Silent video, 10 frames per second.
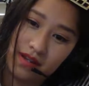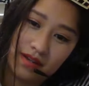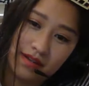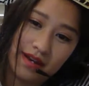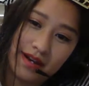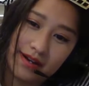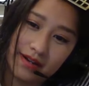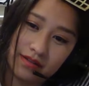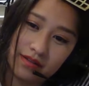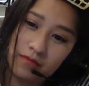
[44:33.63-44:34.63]
Yeah,
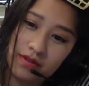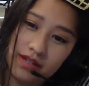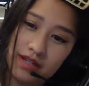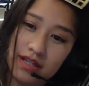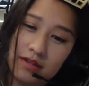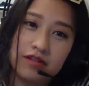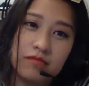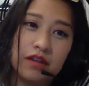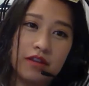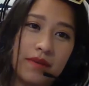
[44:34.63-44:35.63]
the one that he was
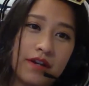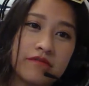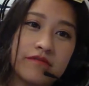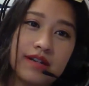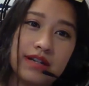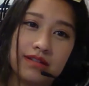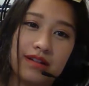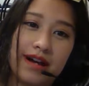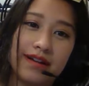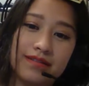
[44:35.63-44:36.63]
with, my Korean
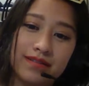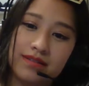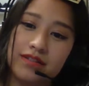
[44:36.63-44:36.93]
class.